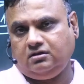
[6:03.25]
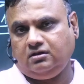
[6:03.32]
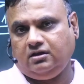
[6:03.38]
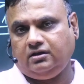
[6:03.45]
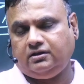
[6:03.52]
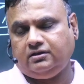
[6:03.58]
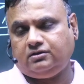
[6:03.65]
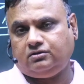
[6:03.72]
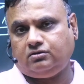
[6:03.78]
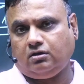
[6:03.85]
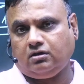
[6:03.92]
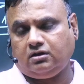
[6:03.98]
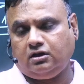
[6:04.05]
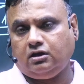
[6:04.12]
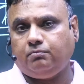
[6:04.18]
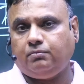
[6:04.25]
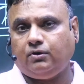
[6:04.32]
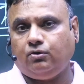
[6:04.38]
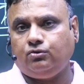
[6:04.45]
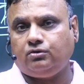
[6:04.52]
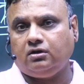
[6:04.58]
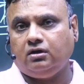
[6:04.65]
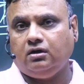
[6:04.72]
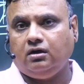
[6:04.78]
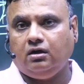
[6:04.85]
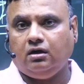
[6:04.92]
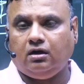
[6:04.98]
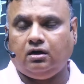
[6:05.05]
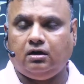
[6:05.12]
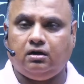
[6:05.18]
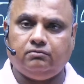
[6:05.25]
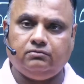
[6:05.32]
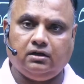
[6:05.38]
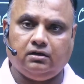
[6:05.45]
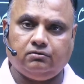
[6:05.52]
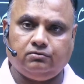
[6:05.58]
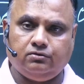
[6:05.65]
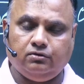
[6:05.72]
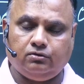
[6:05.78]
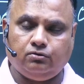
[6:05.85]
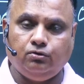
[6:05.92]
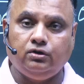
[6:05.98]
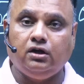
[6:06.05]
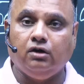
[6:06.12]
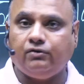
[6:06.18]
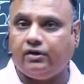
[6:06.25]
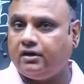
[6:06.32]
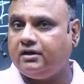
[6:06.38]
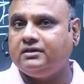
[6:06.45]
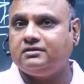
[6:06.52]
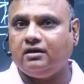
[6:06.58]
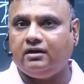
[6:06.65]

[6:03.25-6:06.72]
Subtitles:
it is talking about the good governance.